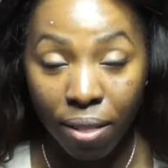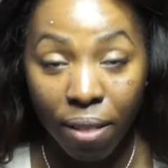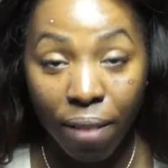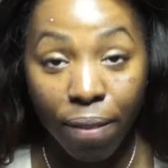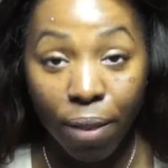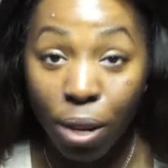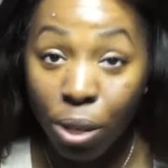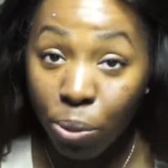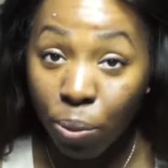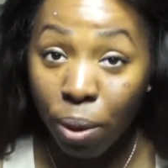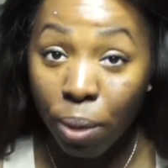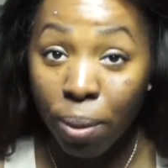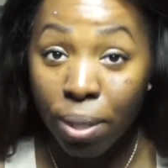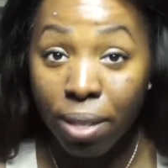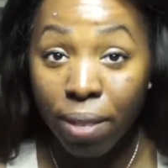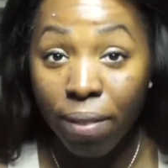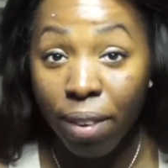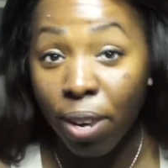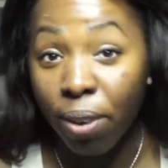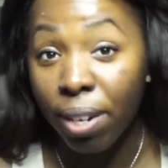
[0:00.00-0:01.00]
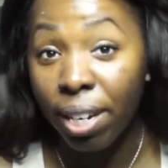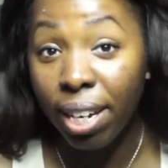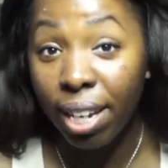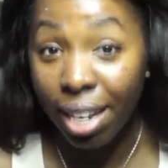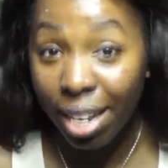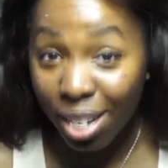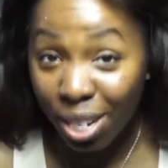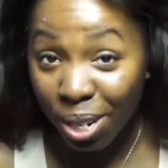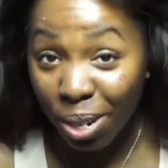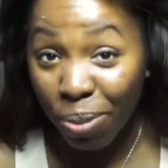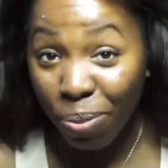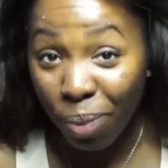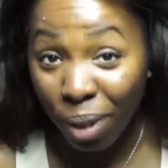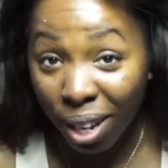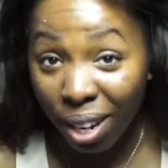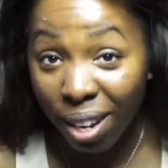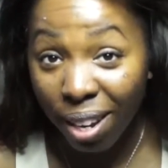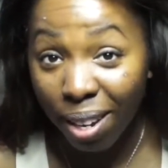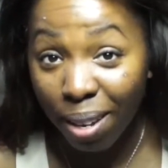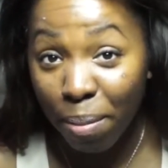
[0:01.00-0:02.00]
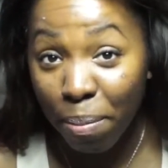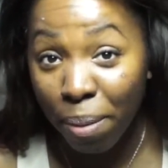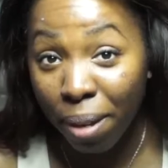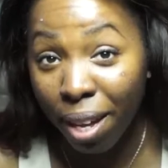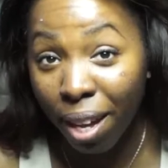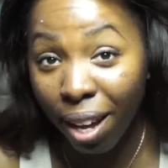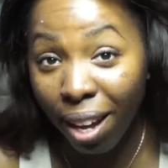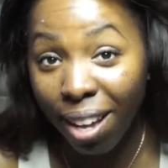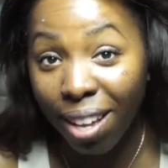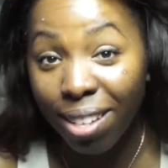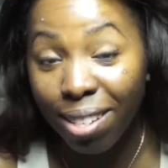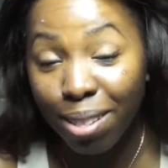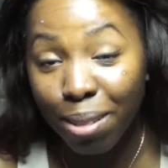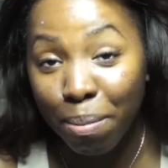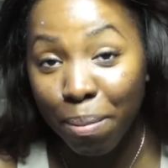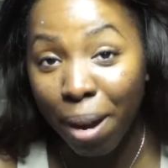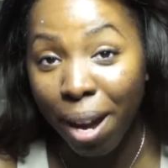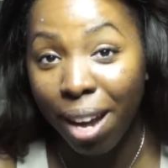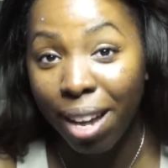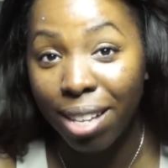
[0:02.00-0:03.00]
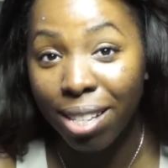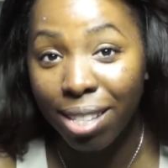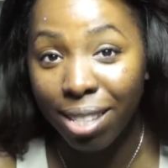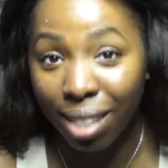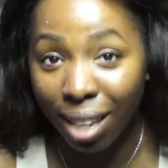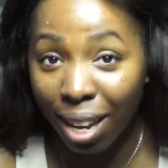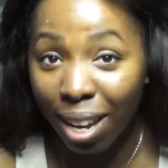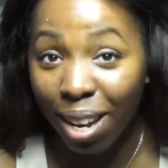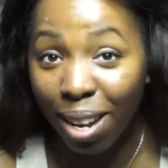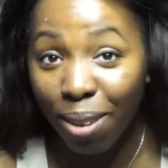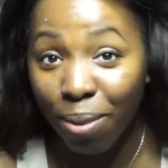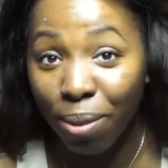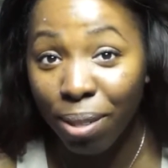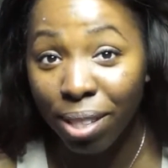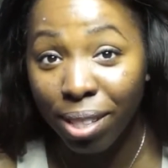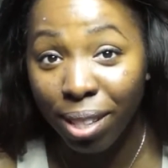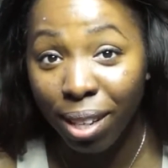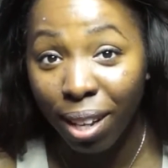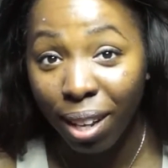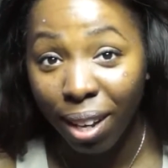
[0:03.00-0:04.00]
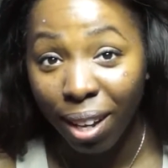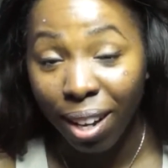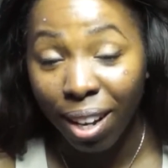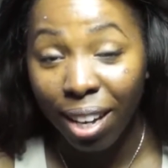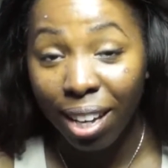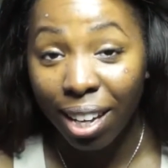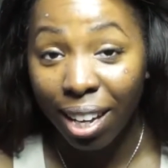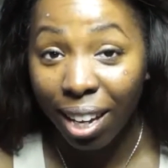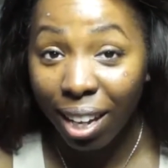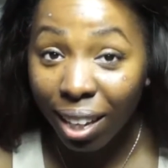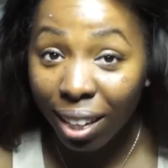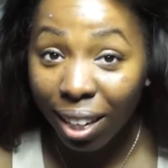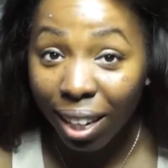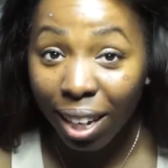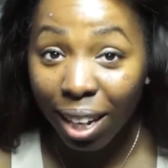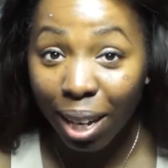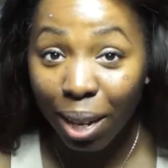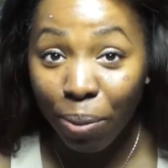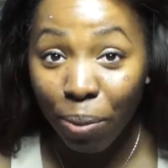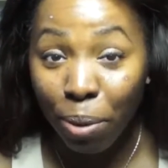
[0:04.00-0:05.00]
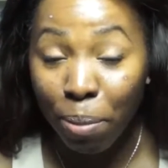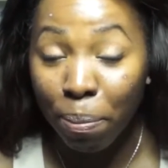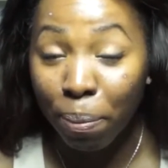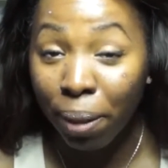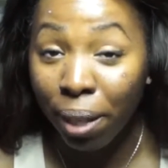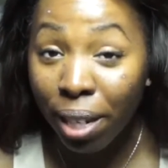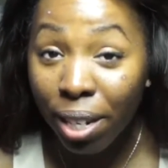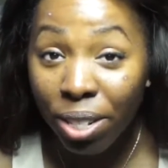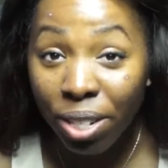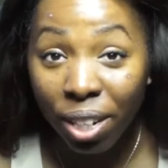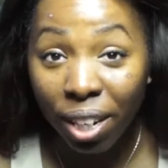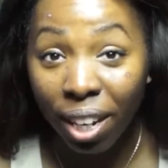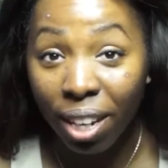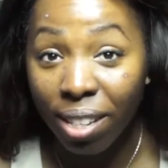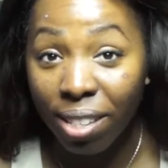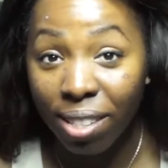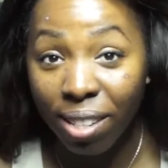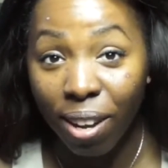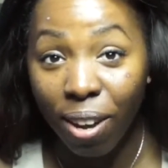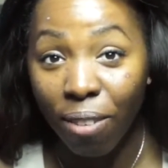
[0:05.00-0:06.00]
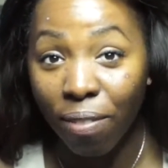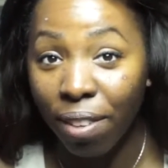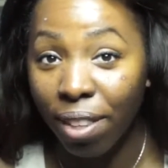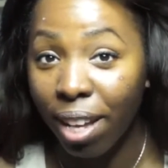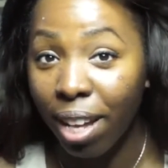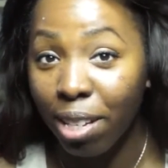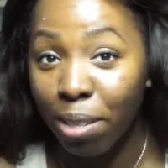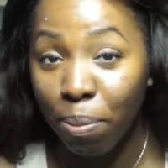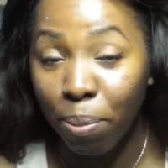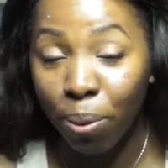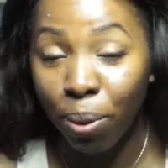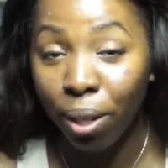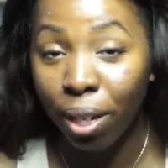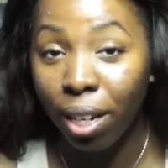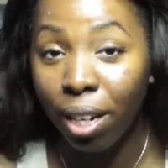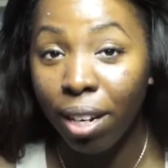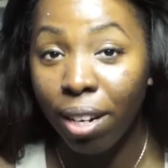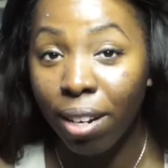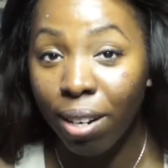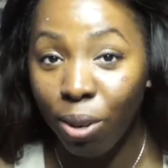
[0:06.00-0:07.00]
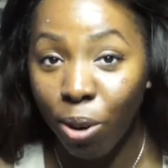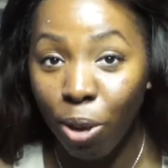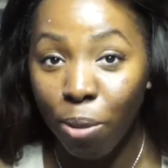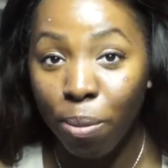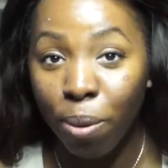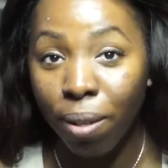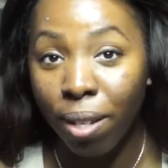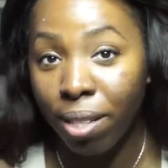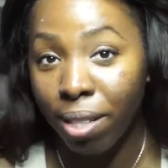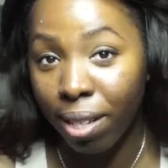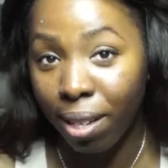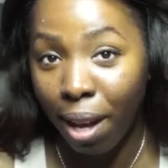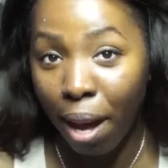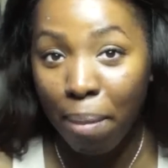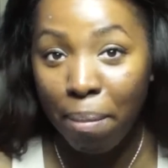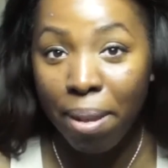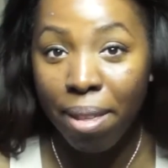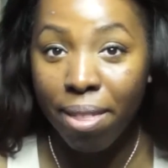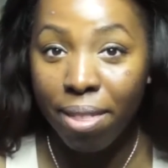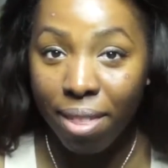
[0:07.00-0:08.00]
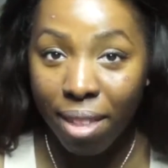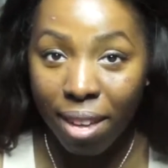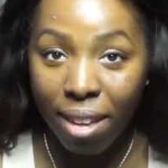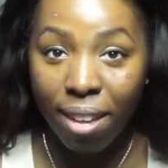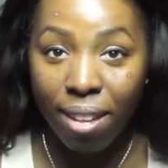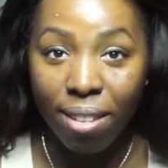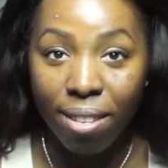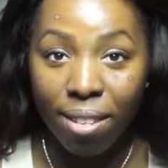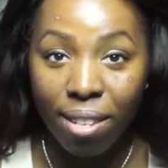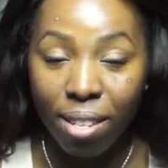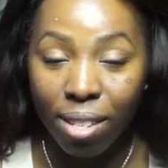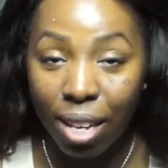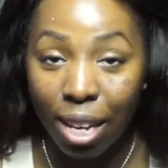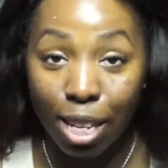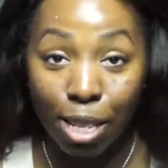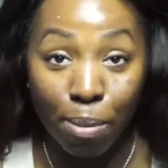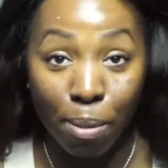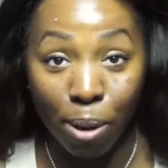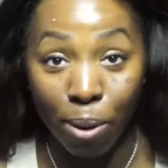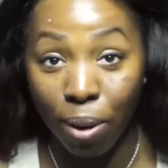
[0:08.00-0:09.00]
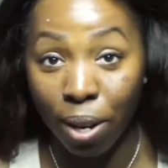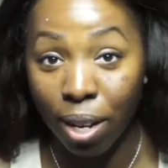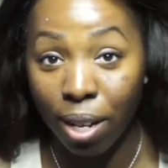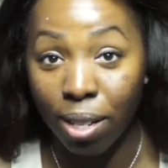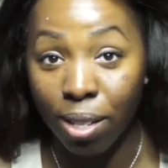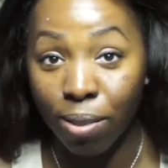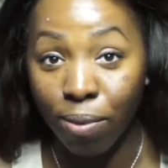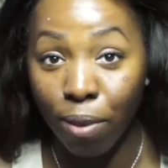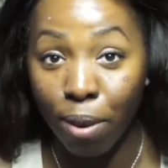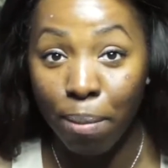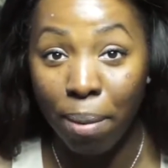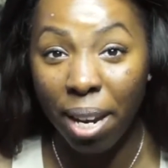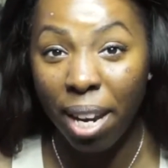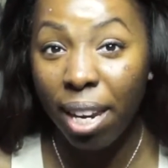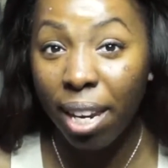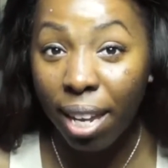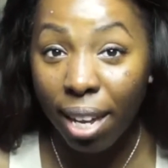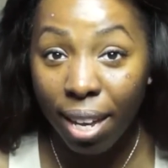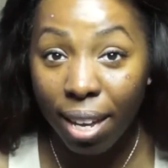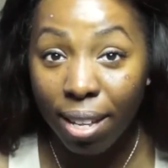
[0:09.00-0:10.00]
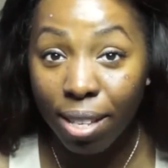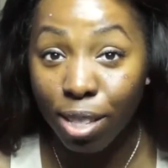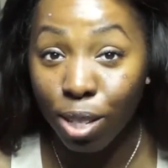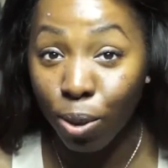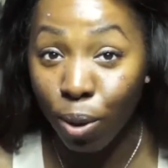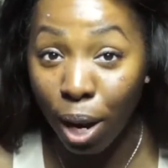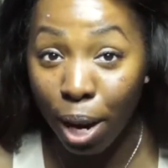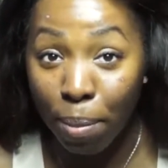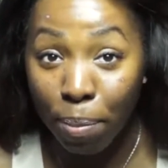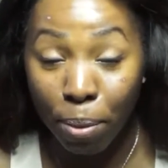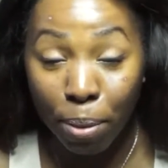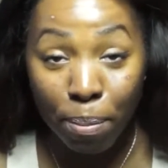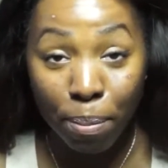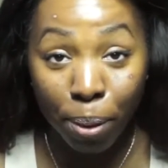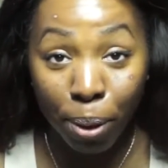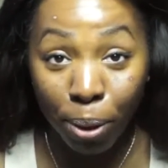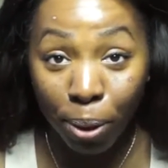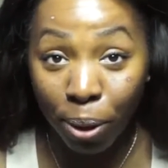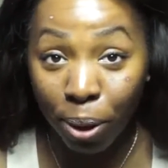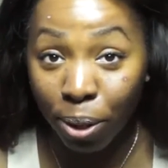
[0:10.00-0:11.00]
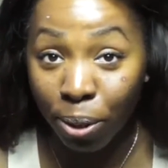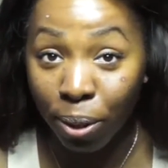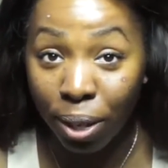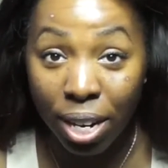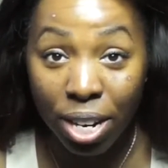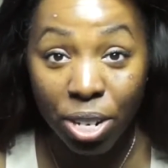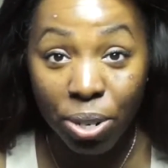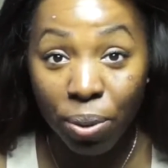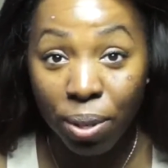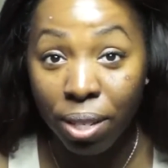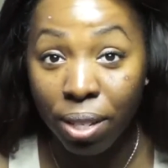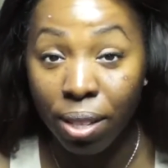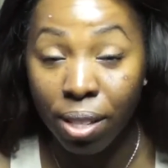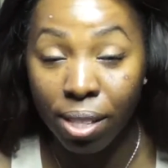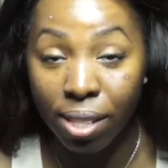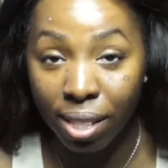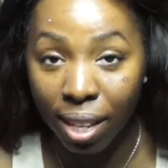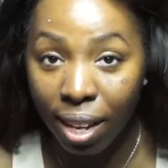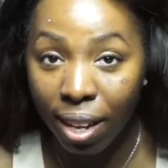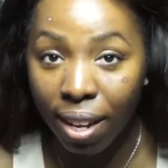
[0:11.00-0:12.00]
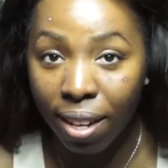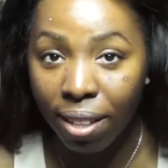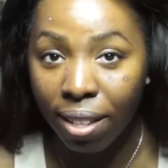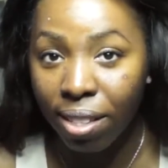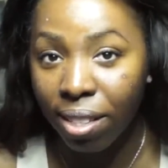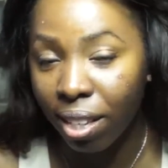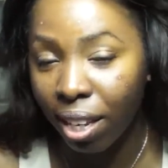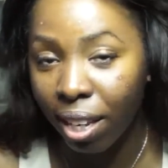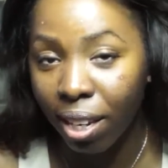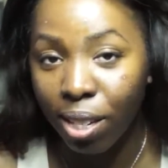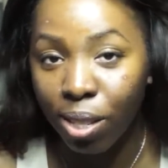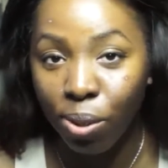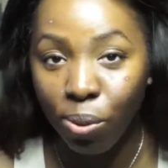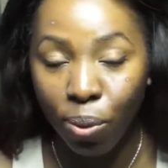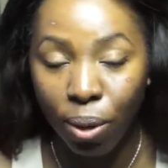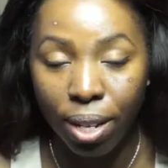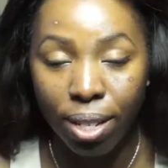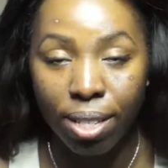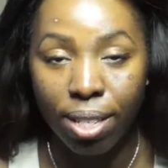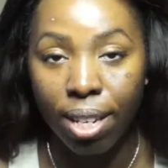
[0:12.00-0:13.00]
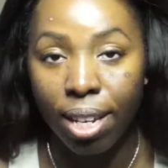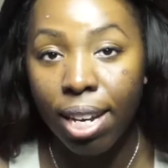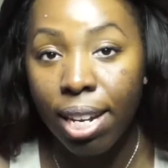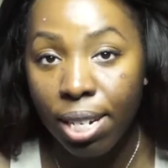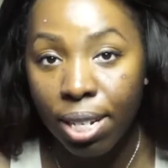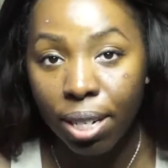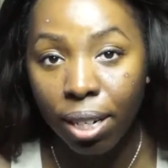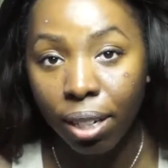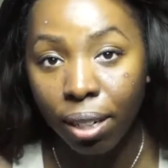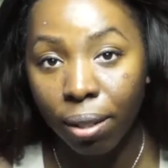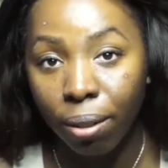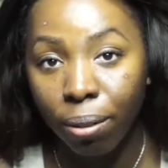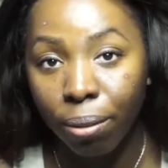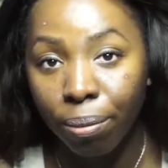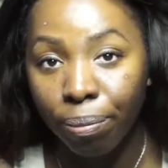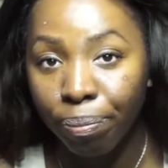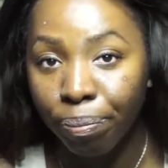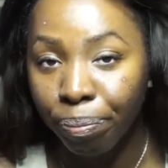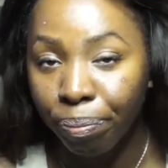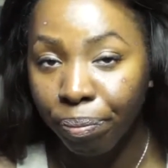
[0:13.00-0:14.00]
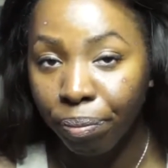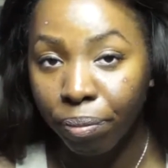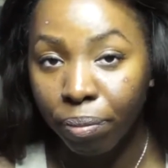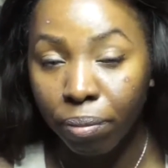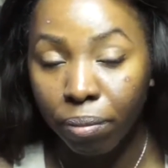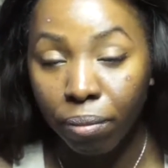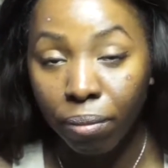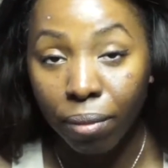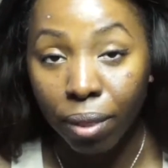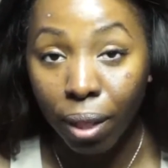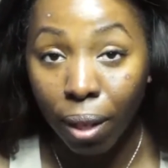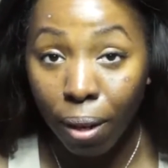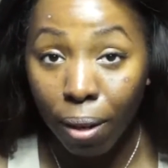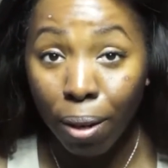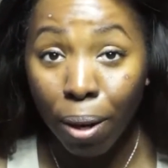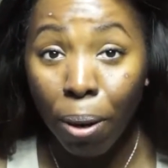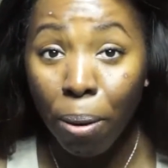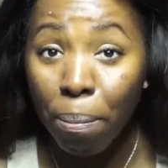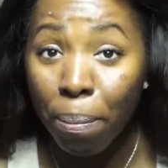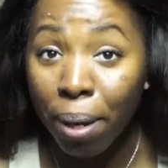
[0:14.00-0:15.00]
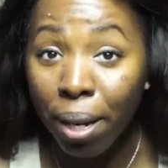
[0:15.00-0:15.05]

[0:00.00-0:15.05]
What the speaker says: The first week was a very itchy week because my skin was healing and replenishing itself, and that's pretty normal. That's a common thing to experience from any scrape or burn or injury to the skin. The skin is going to itch a little. No